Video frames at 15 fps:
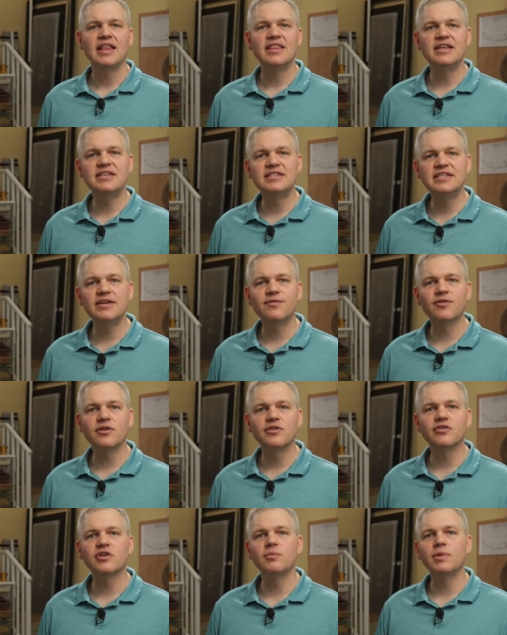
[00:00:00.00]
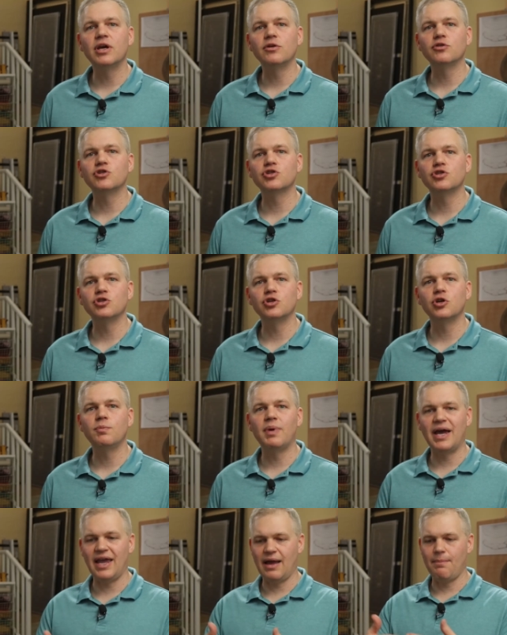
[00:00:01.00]
The difference can be understood
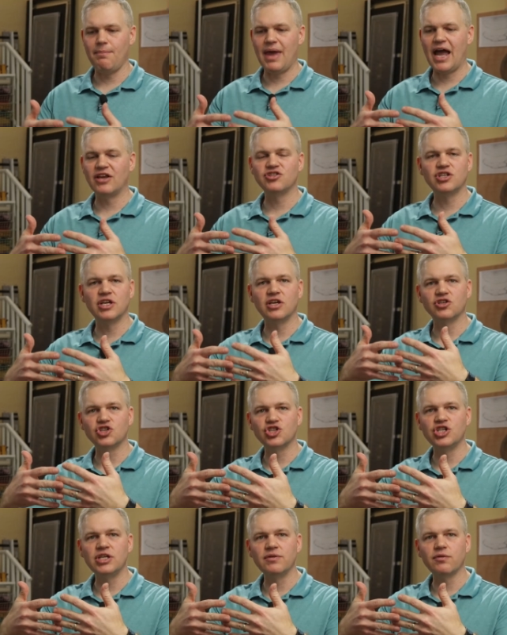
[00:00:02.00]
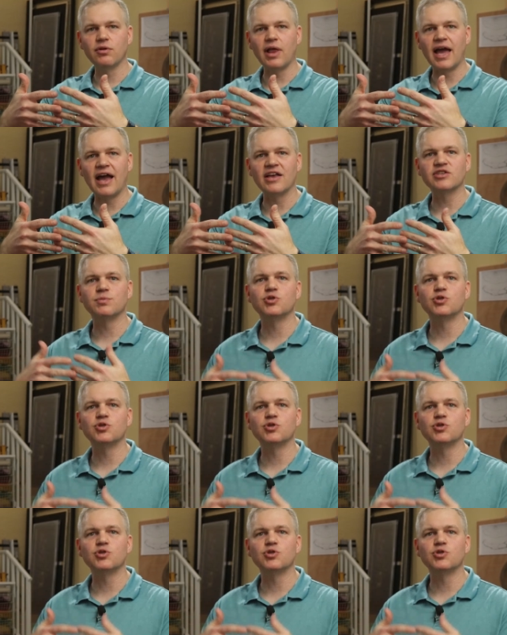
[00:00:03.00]
by imagining a sheet of glass